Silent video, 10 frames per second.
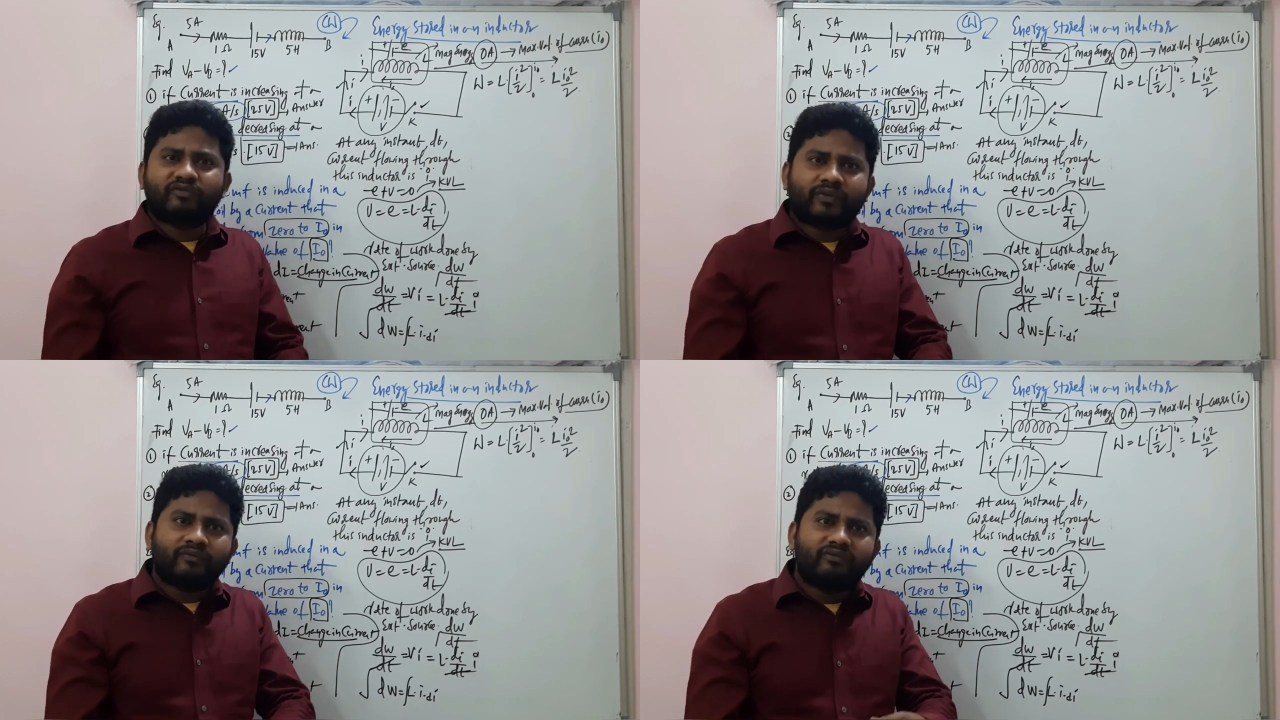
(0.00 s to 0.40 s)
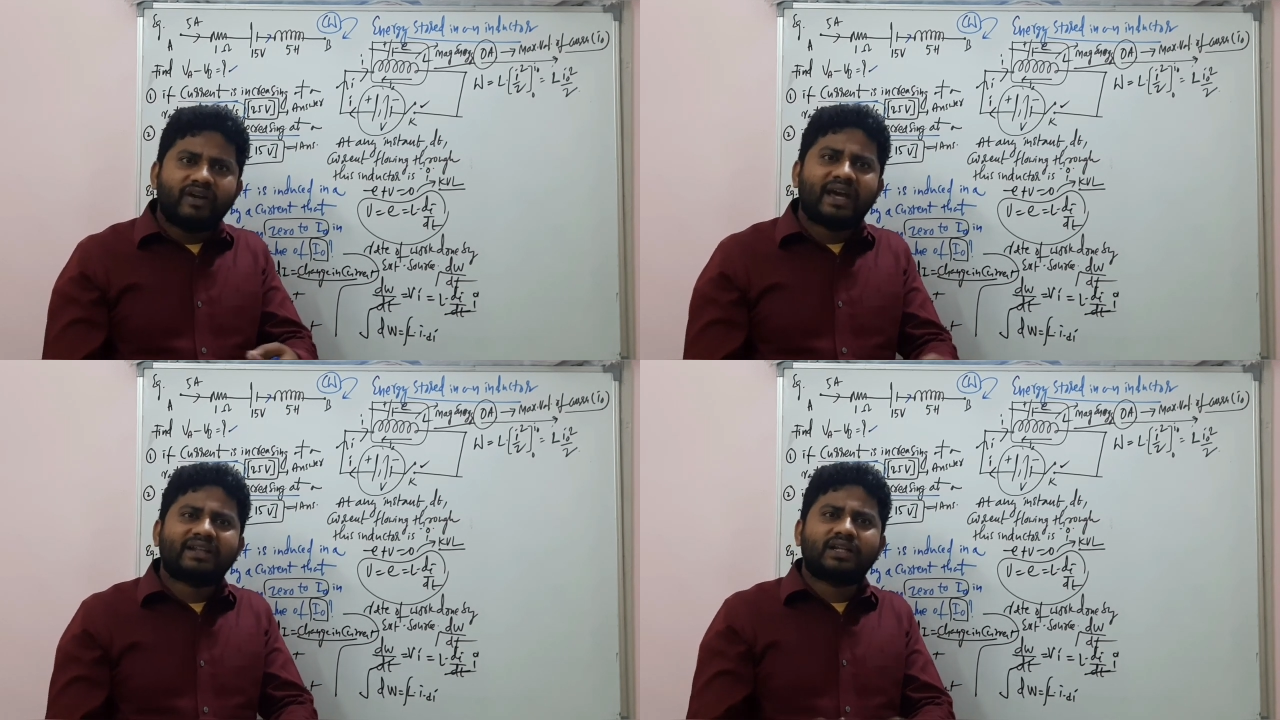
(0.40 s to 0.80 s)
from
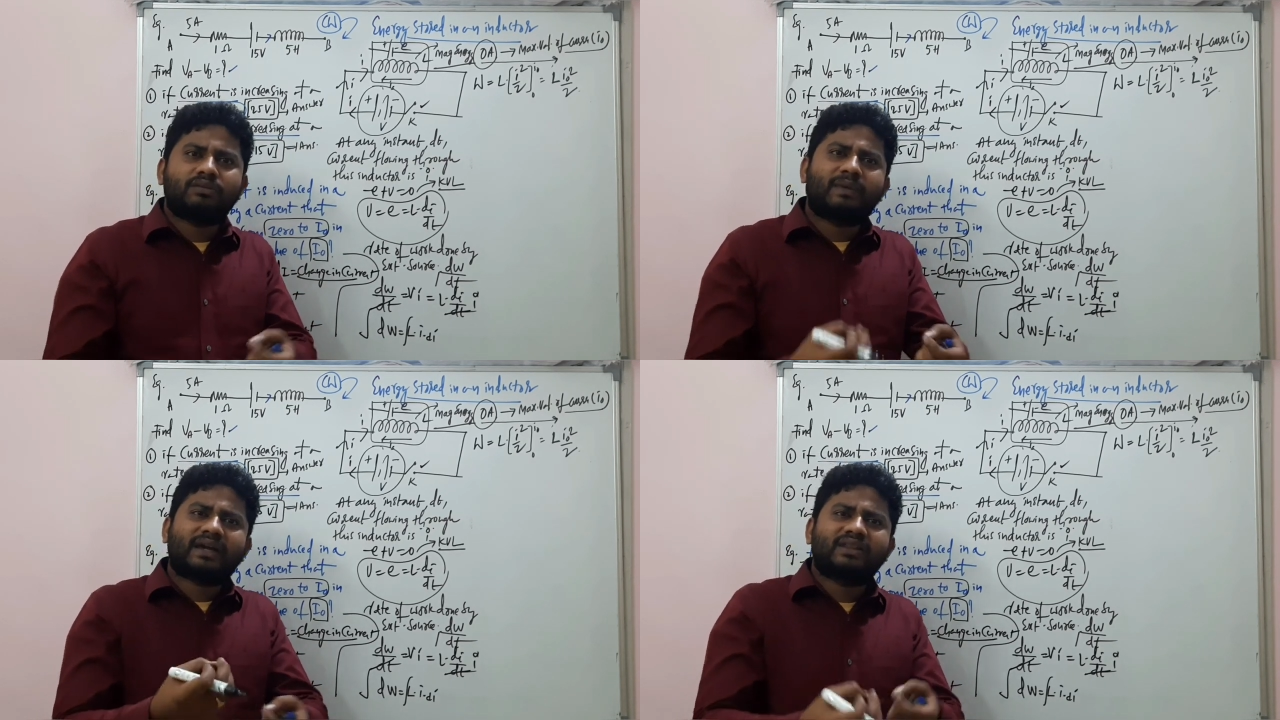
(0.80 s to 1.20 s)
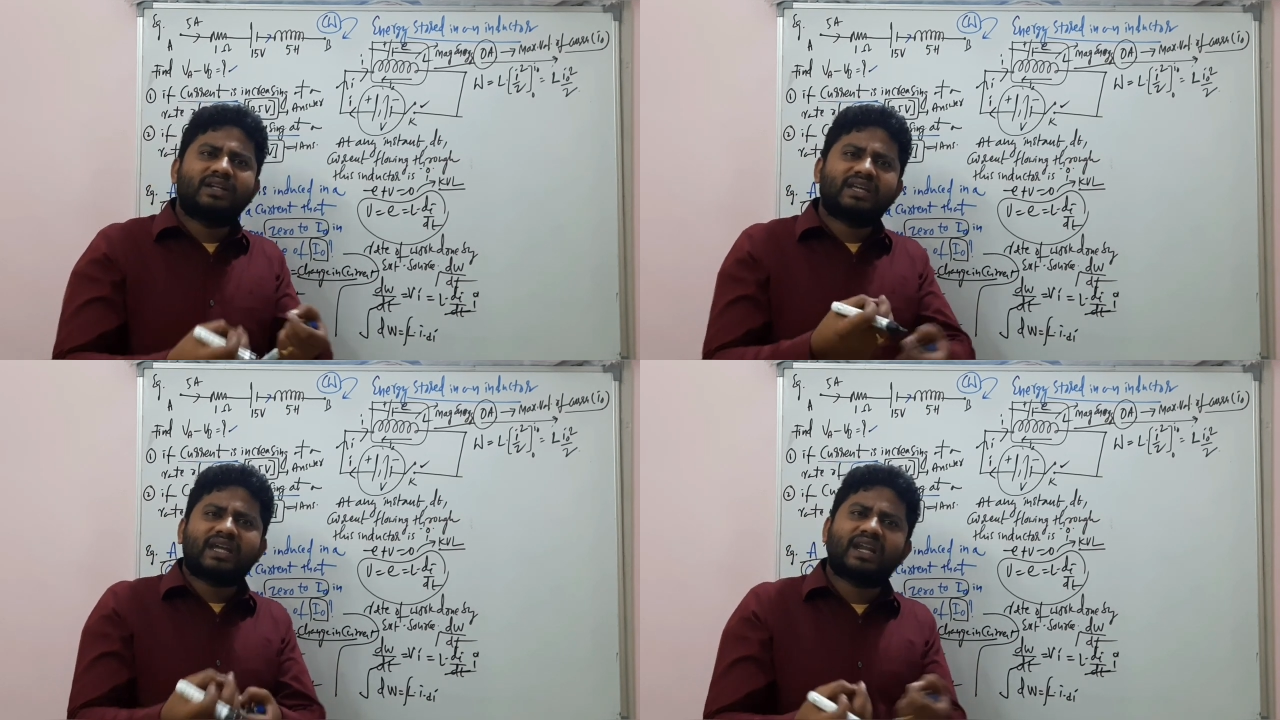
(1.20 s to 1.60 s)
where that
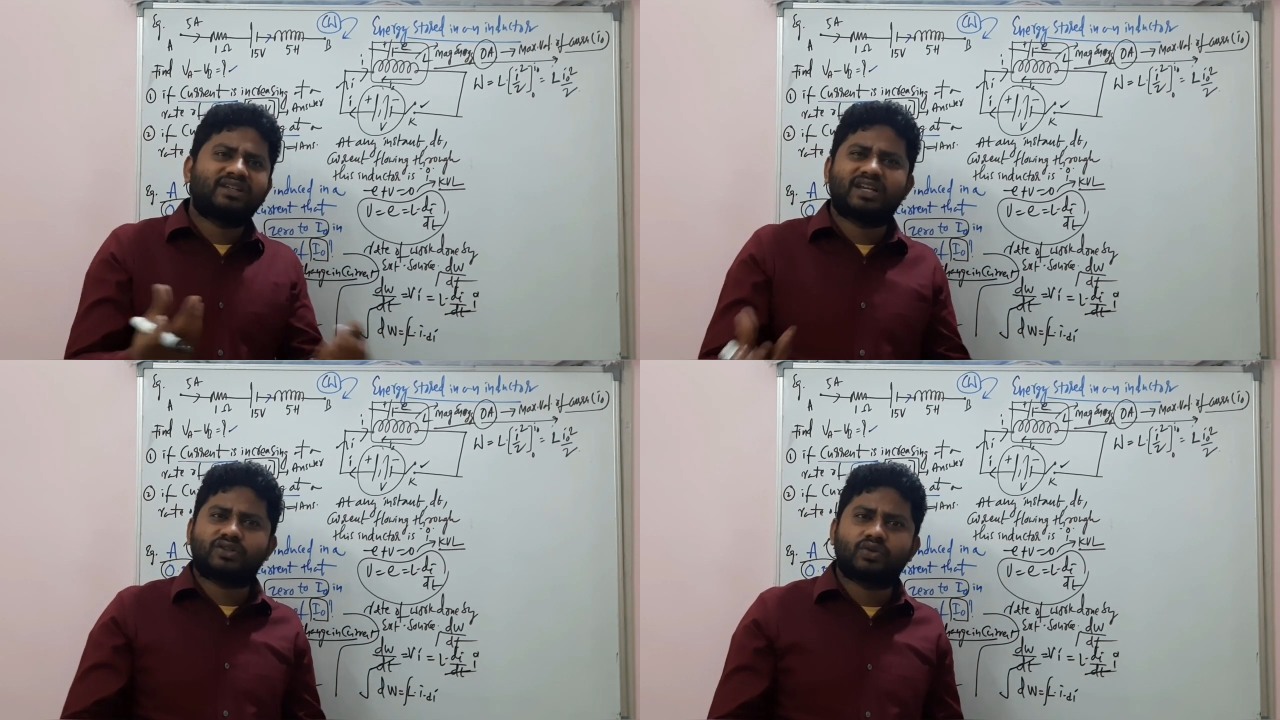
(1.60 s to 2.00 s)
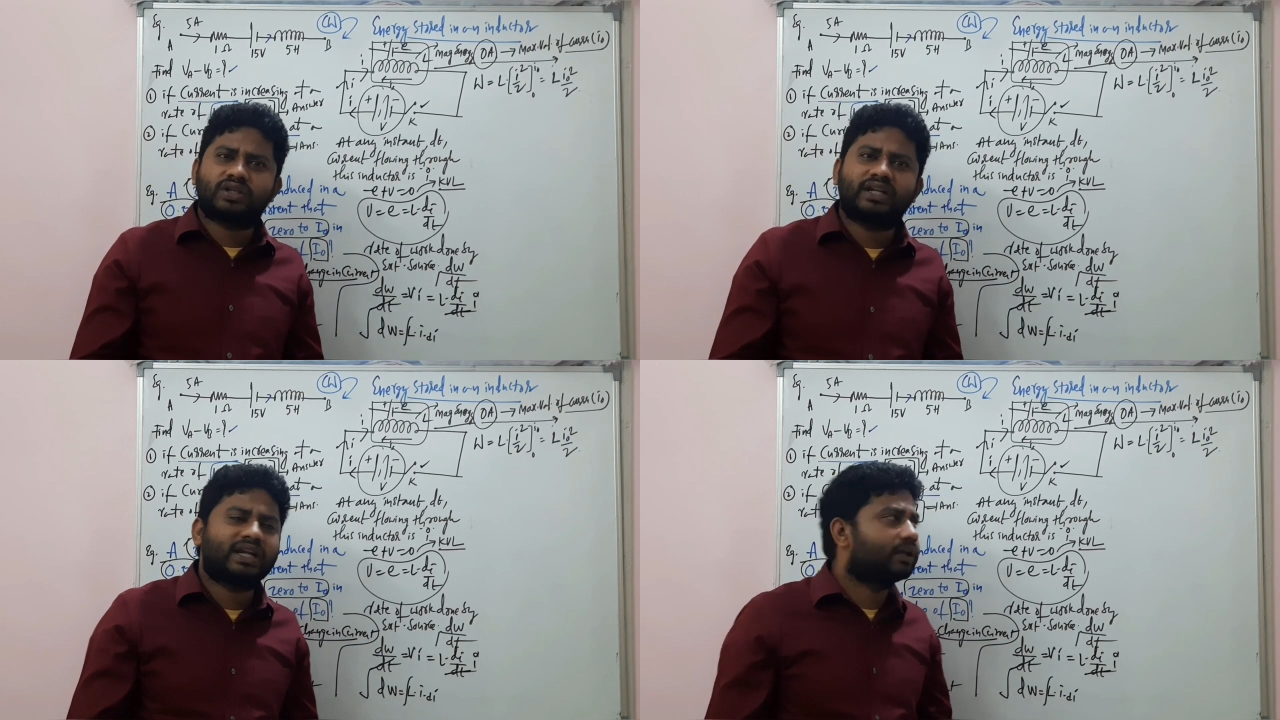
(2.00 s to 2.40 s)
magnetic energy
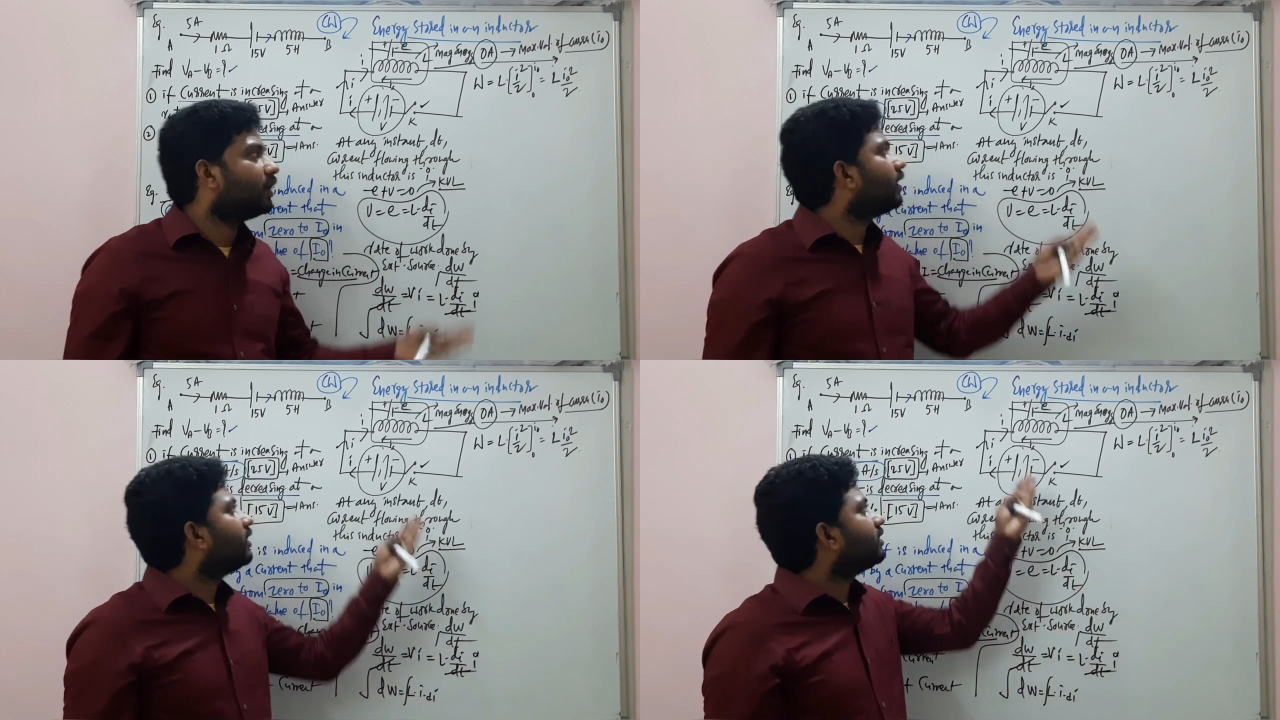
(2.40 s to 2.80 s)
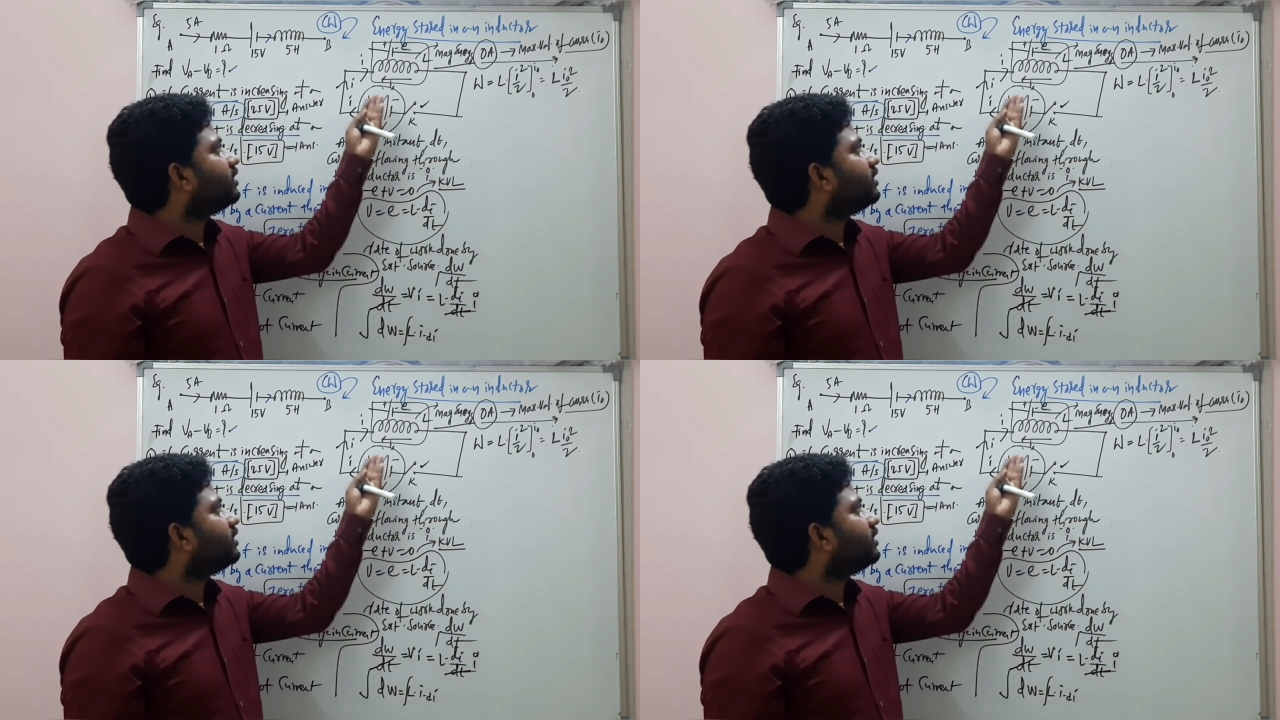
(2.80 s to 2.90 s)
associated?